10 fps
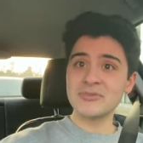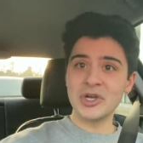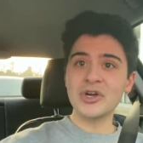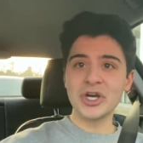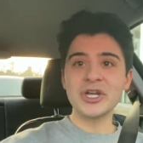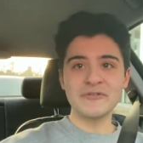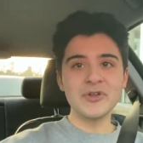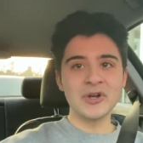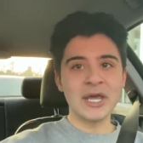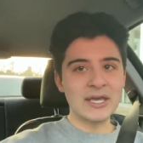You're good if you
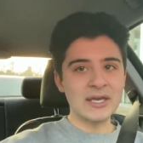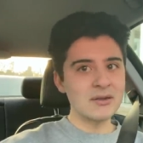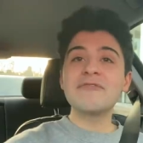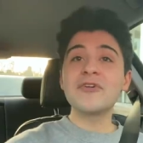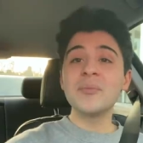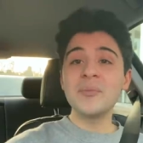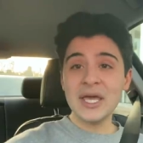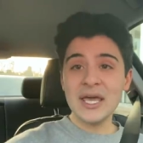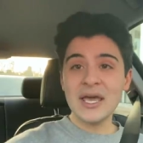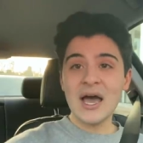don't like it. For
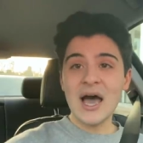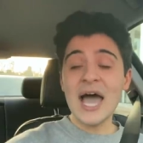me,